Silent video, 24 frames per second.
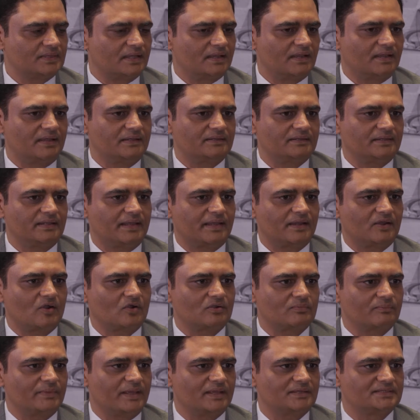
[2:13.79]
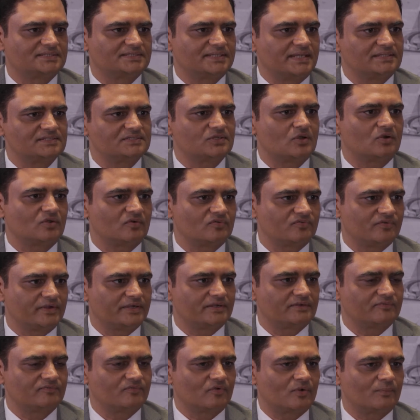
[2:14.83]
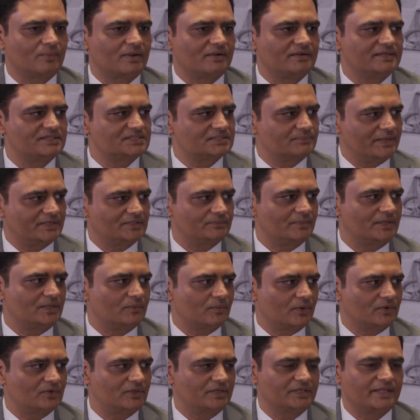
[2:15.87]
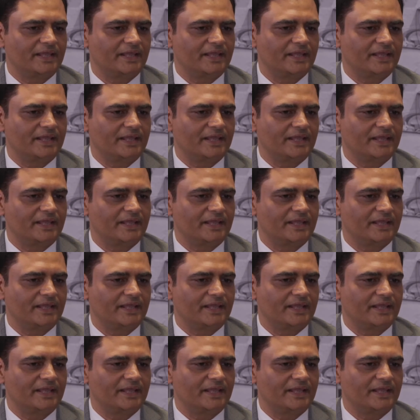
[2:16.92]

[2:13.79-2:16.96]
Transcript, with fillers: and they cannot make sense out of it from a risk management point.